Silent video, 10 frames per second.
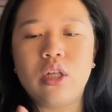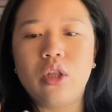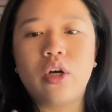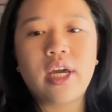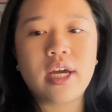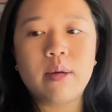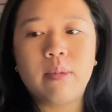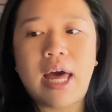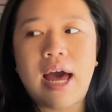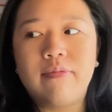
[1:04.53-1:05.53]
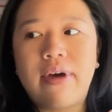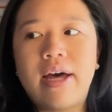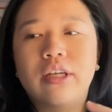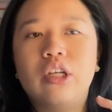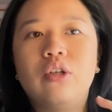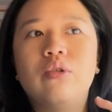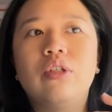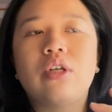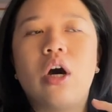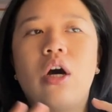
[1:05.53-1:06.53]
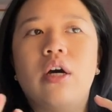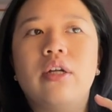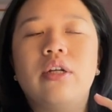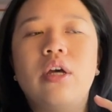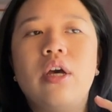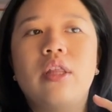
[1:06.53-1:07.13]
looking up lab values on